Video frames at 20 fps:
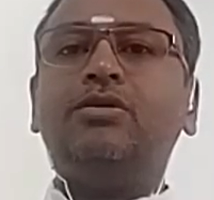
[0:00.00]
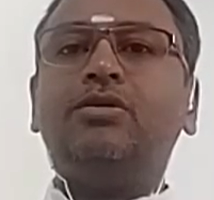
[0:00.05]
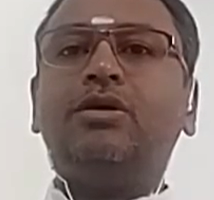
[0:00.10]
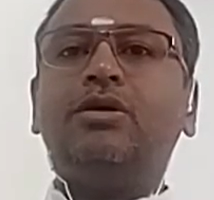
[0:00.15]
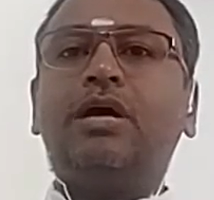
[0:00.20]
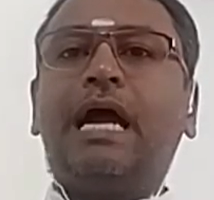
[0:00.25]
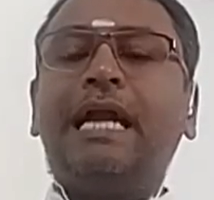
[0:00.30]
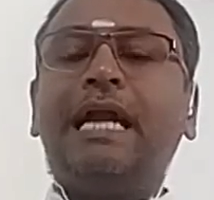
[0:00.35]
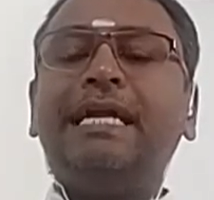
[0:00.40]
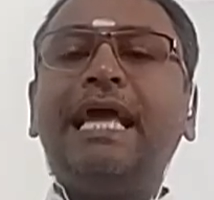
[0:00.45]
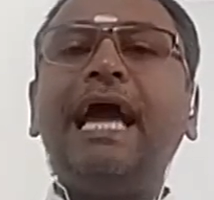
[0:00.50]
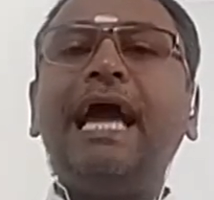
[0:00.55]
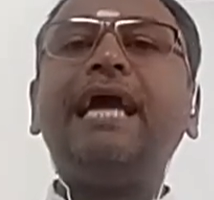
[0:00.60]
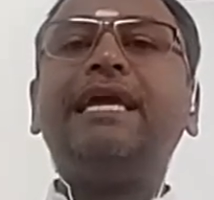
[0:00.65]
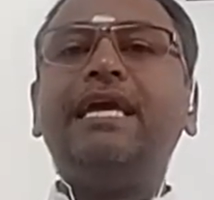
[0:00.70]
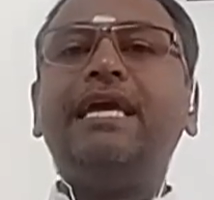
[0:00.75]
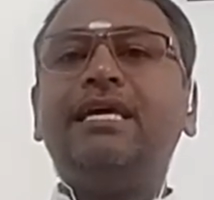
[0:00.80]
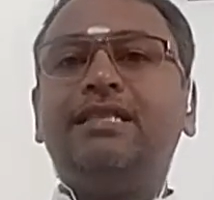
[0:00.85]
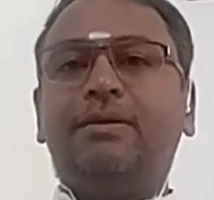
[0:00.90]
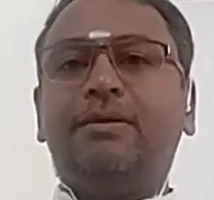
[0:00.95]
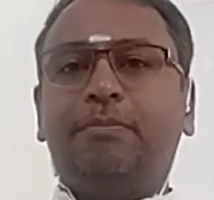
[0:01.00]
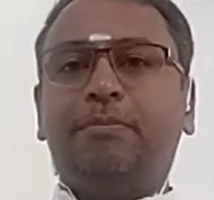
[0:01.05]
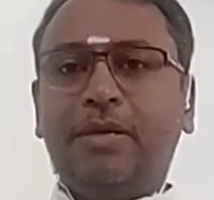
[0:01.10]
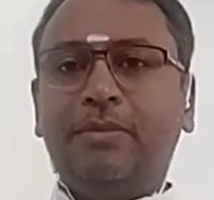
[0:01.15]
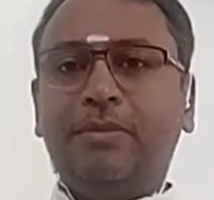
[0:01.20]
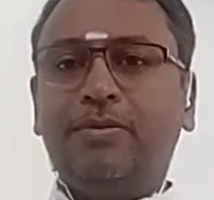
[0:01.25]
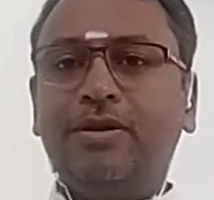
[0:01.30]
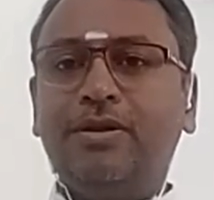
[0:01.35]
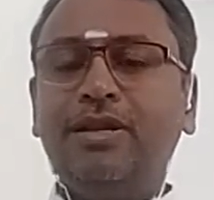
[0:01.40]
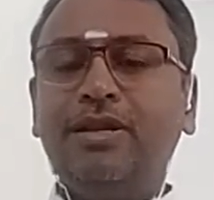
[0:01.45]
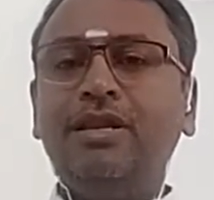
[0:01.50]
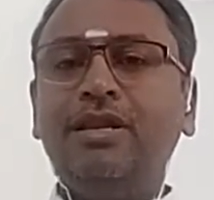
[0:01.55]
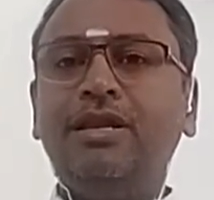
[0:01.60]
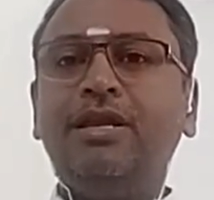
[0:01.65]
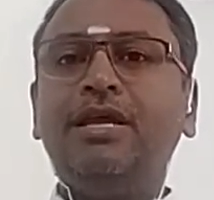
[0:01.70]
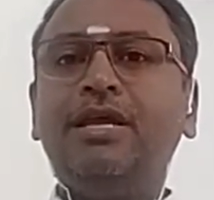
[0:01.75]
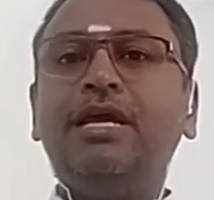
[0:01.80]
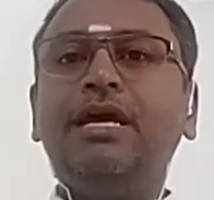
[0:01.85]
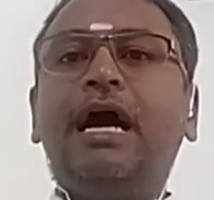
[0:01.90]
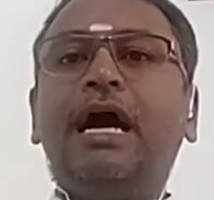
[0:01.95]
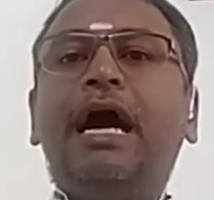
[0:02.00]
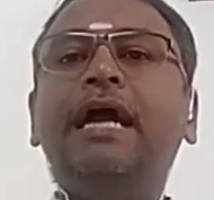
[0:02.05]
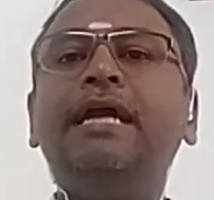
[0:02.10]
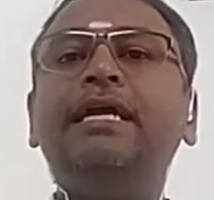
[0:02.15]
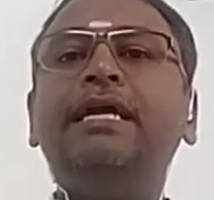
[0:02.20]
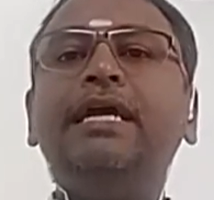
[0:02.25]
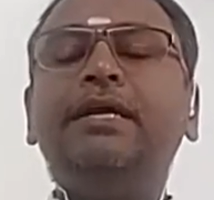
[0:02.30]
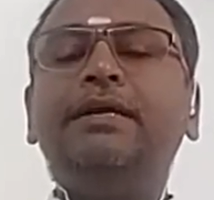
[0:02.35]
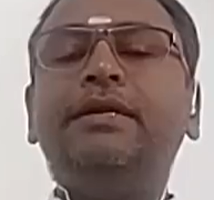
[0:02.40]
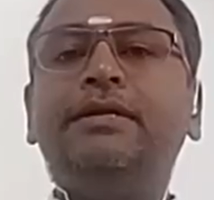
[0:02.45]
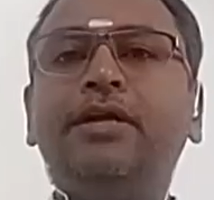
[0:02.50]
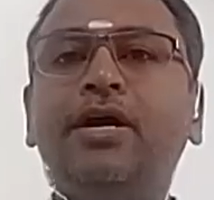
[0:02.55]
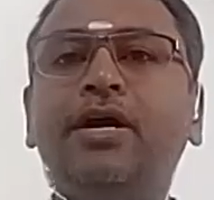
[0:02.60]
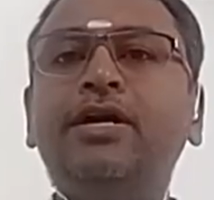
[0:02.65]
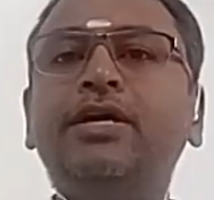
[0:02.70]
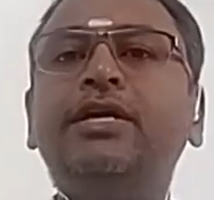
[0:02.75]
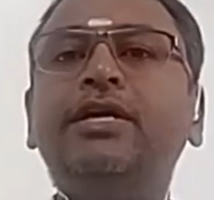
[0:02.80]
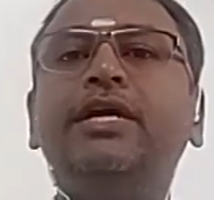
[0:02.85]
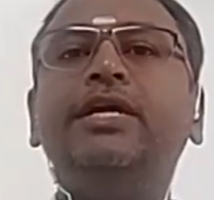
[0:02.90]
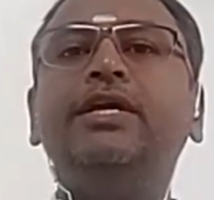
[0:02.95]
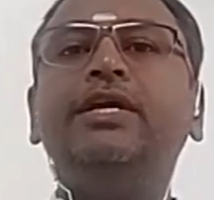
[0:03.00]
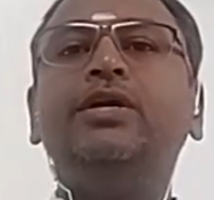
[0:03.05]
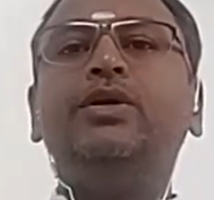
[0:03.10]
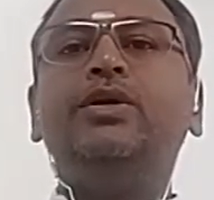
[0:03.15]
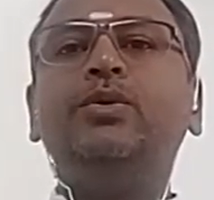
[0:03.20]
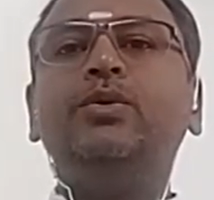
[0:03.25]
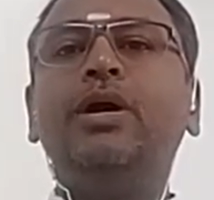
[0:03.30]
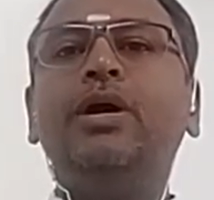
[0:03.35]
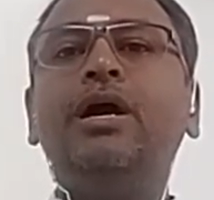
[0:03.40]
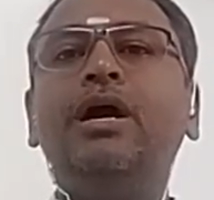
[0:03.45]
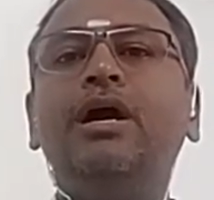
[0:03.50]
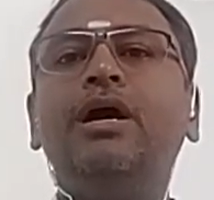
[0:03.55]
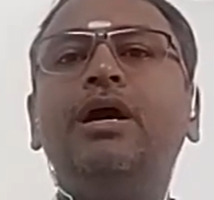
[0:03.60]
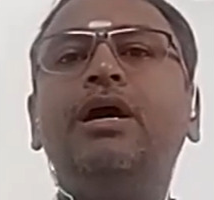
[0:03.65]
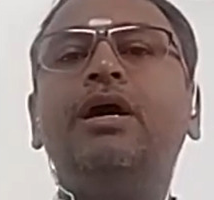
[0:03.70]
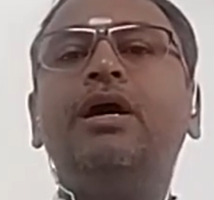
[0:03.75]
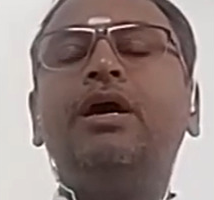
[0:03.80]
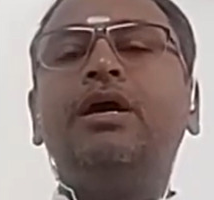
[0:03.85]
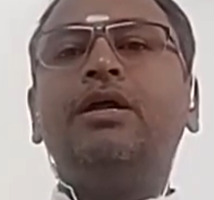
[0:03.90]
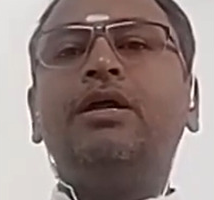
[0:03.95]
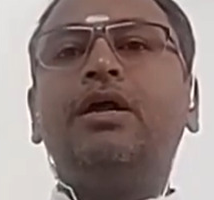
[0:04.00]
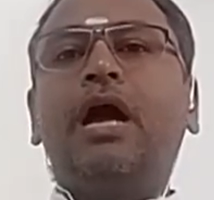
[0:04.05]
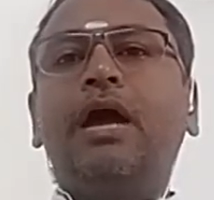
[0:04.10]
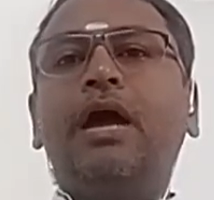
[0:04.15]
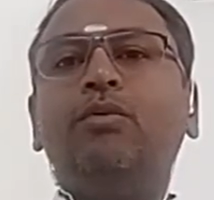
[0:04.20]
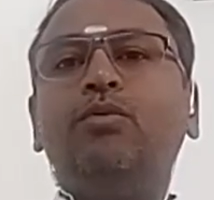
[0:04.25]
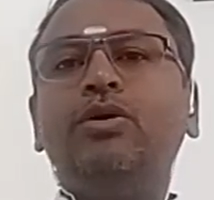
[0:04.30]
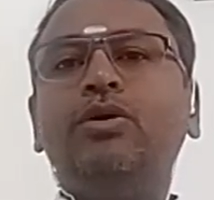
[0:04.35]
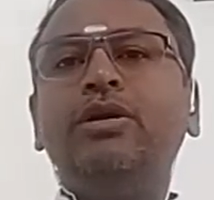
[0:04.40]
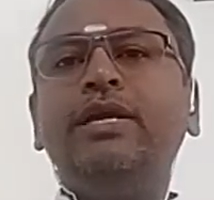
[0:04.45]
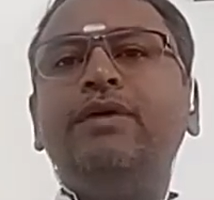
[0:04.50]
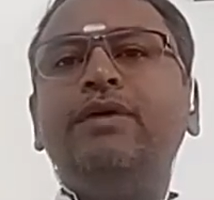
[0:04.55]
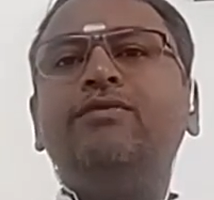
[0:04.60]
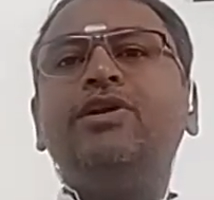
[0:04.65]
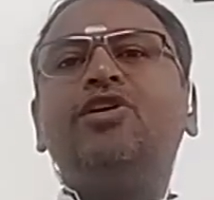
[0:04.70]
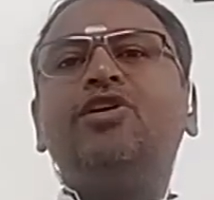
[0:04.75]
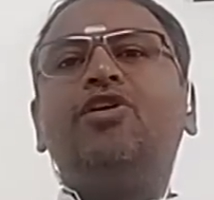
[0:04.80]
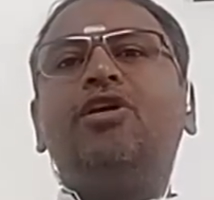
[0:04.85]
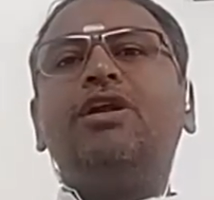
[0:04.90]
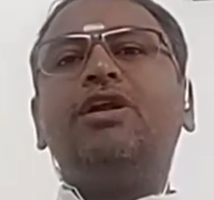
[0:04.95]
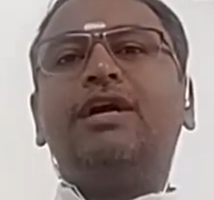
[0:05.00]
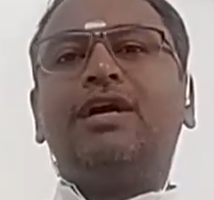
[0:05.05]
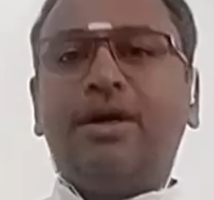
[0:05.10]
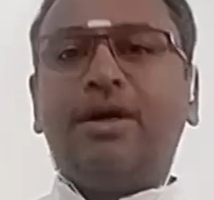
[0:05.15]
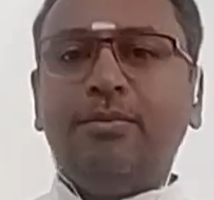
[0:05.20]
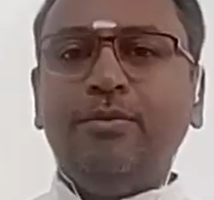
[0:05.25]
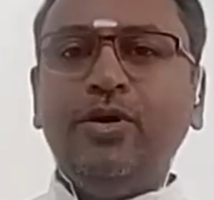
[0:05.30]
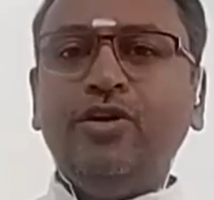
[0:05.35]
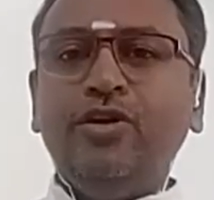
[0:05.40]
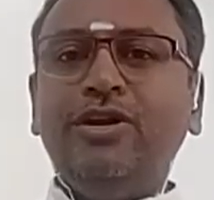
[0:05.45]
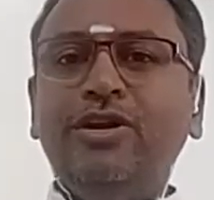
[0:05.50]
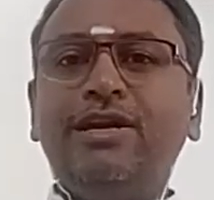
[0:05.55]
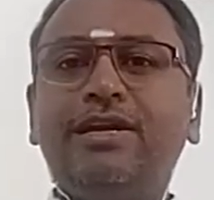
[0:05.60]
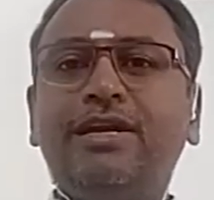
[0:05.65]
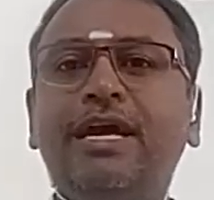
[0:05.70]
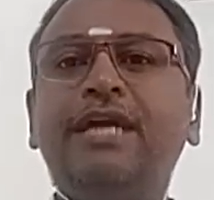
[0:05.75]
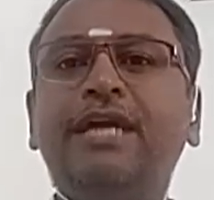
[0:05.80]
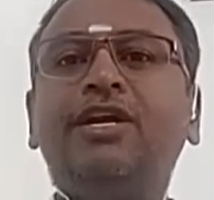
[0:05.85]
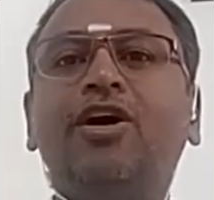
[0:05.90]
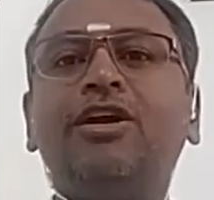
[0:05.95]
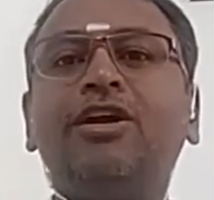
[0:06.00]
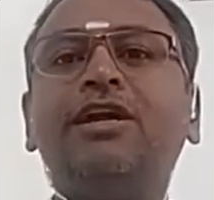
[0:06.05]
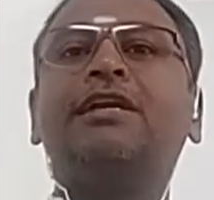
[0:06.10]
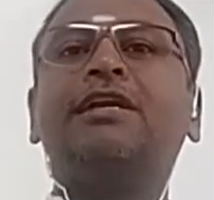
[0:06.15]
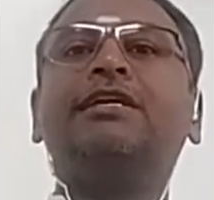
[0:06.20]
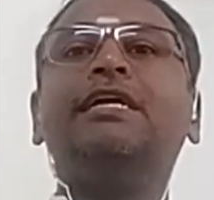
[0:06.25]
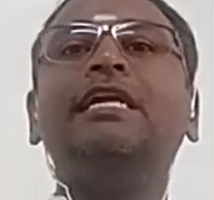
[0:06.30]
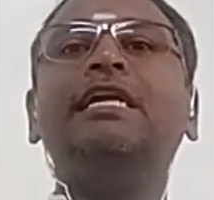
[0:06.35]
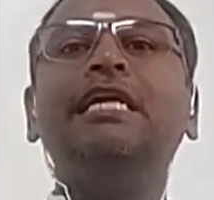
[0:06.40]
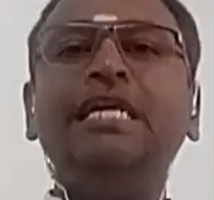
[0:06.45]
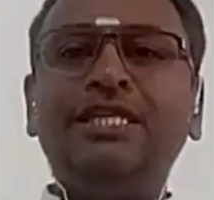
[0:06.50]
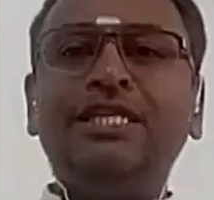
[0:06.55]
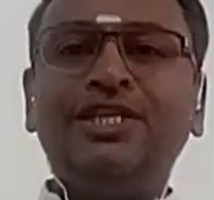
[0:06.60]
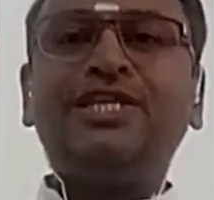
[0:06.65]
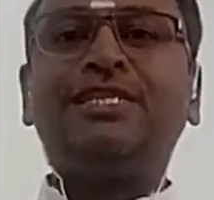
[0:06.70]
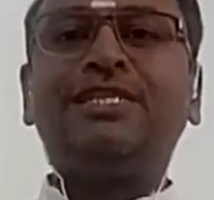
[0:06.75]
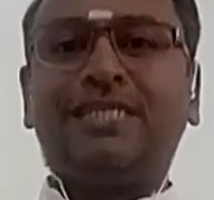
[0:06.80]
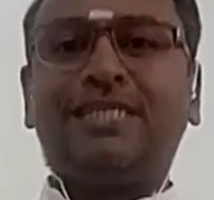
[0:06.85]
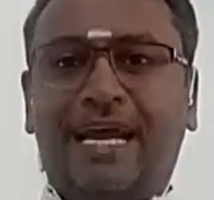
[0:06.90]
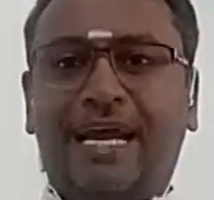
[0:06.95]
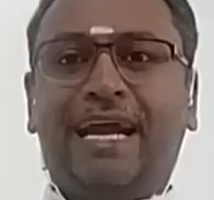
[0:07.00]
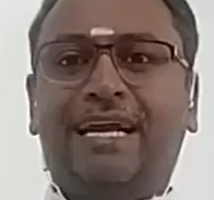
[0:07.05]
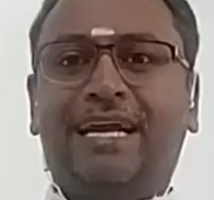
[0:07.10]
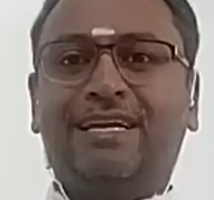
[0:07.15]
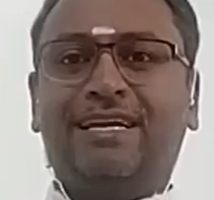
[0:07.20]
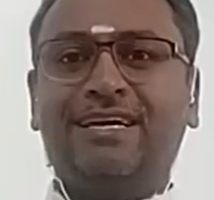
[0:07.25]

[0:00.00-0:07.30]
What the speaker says: attacking the people, and it turned into I wouldn't even call a communal riot or a religious riot.